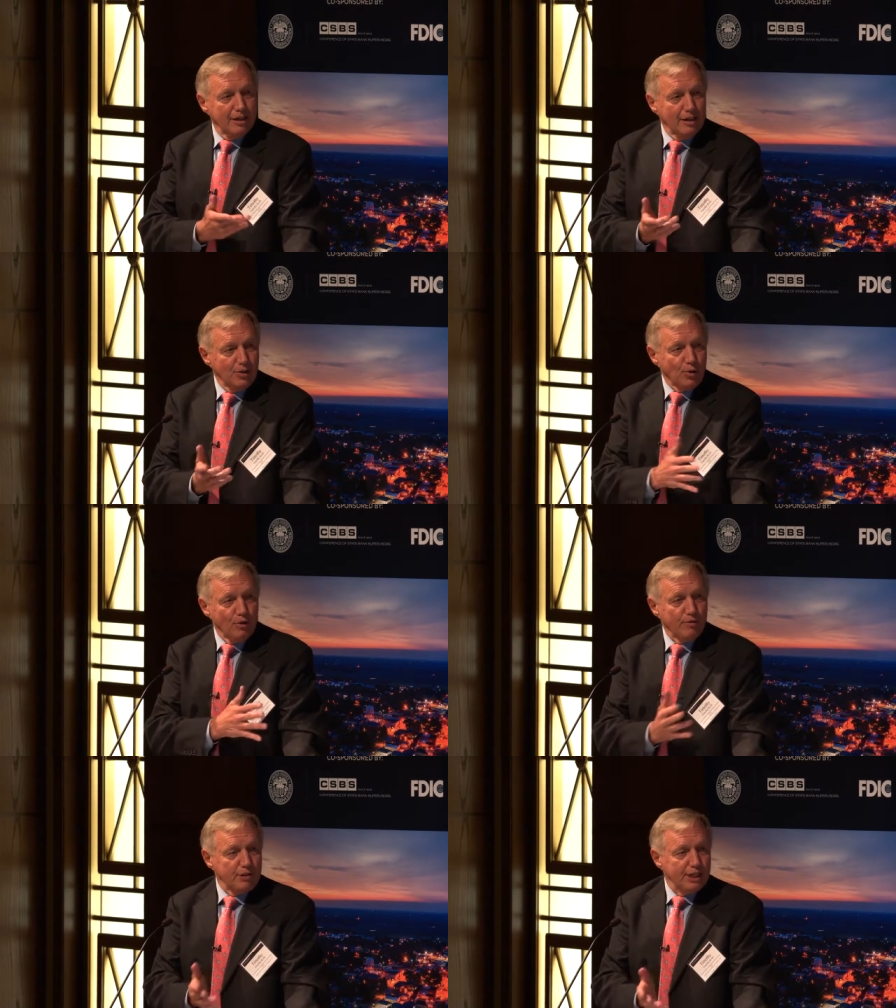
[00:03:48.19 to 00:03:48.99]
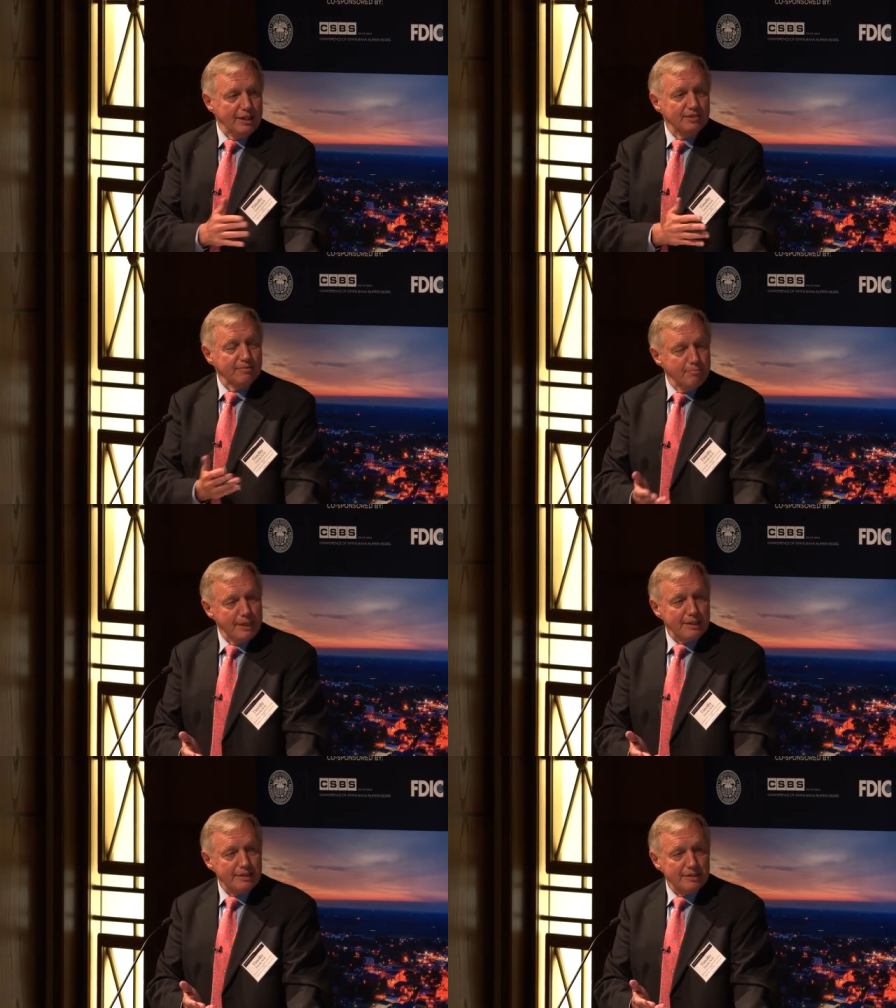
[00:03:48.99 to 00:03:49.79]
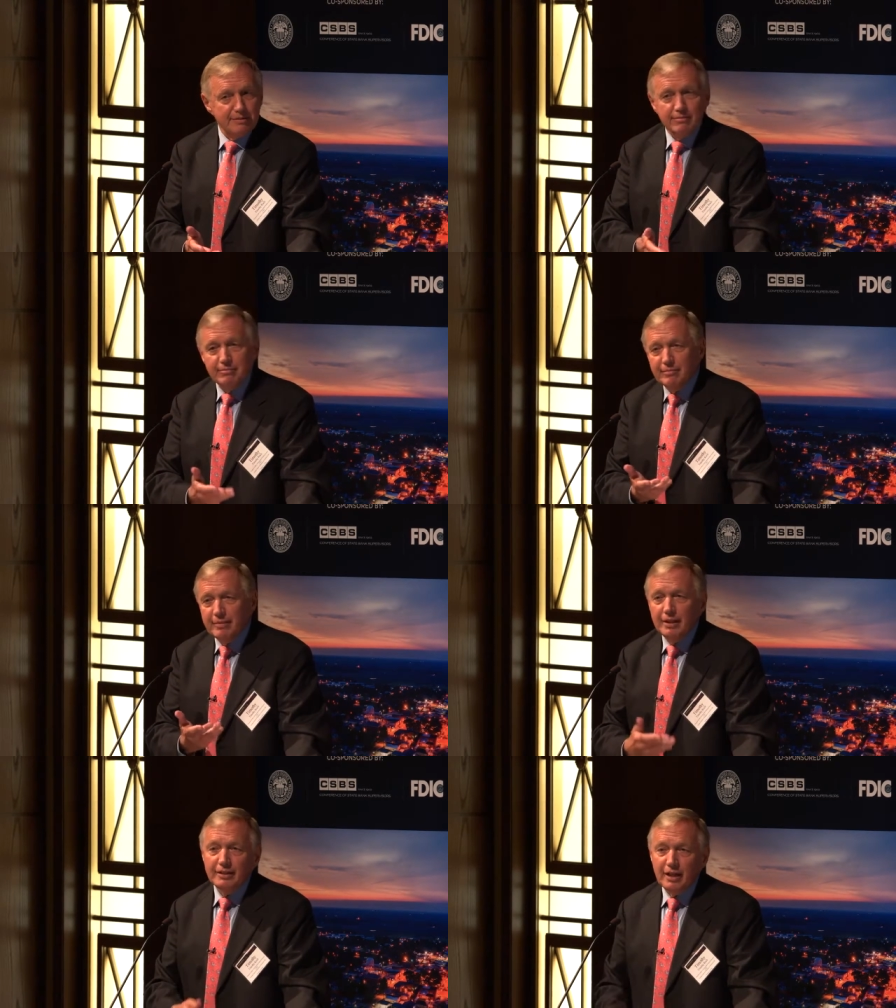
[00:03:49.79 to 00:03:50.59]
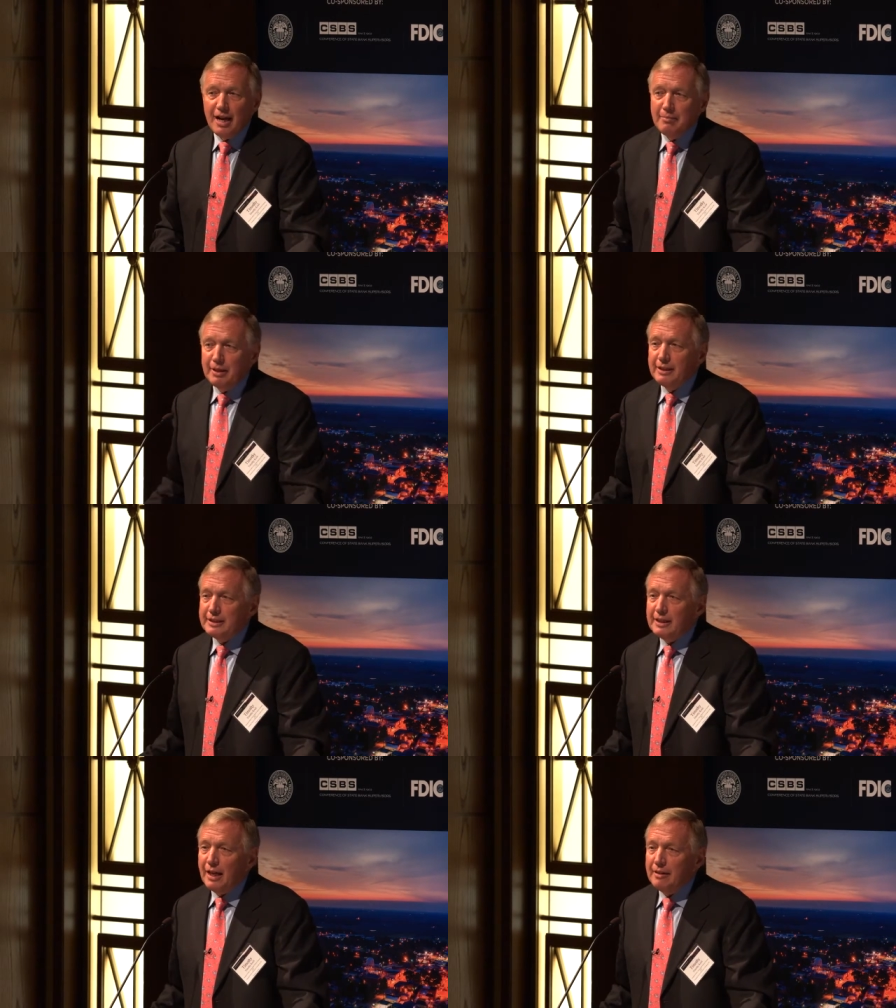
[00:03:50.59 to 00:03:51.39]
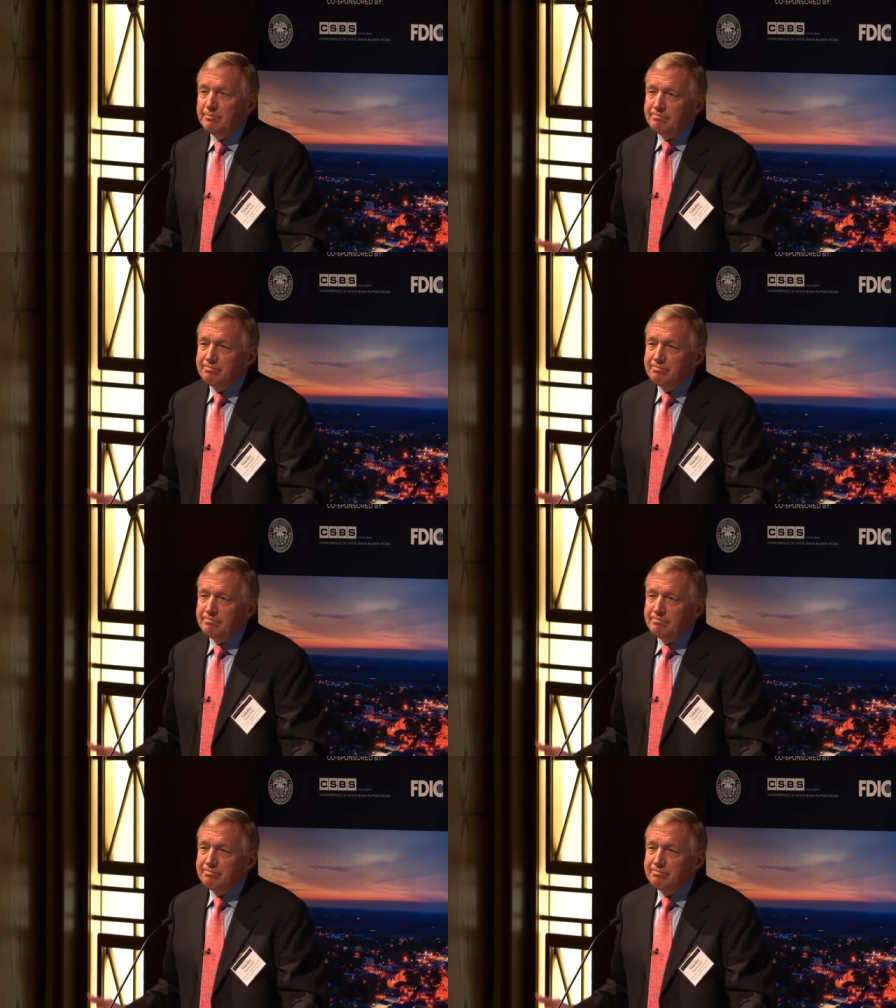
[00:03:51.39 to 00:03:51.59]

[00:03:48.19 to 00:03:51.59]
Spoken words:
control for change of mix in the liability side.